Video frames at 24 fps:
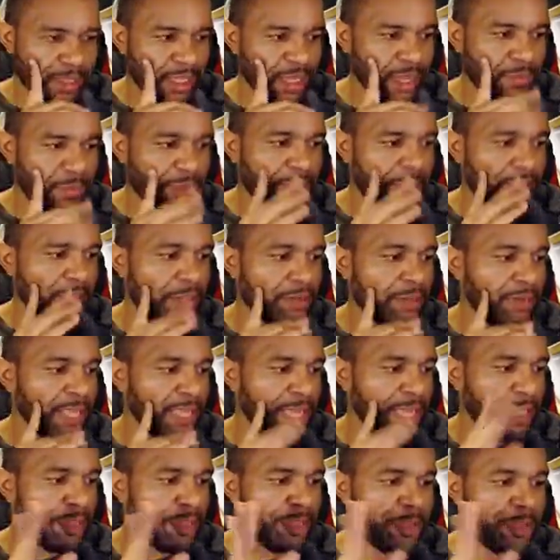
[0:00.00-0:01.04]
If we can do
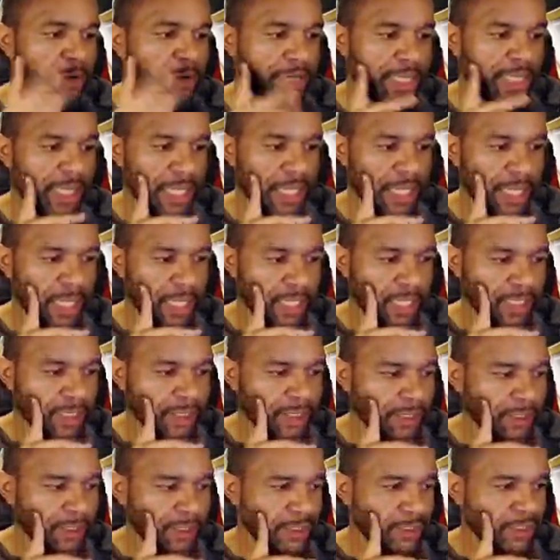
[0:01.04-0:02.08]
like 30K
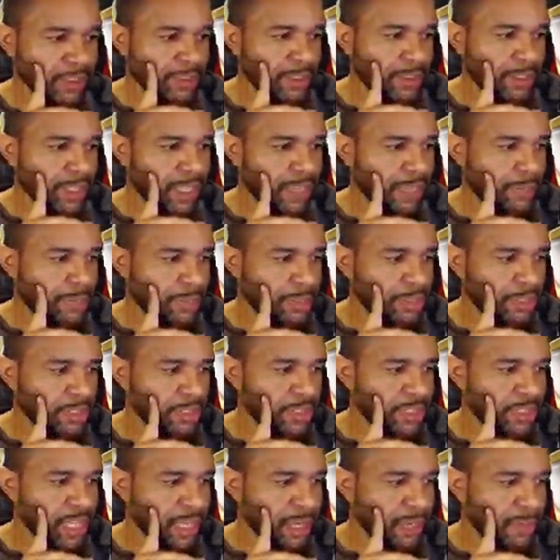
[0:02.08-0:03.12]
and push these
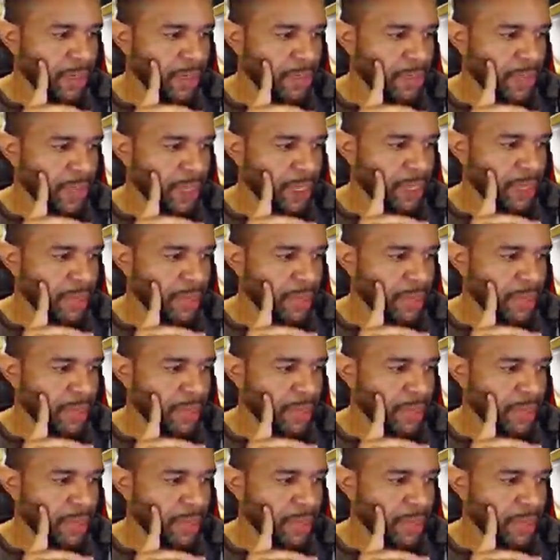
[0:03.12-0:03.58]
attack bars back,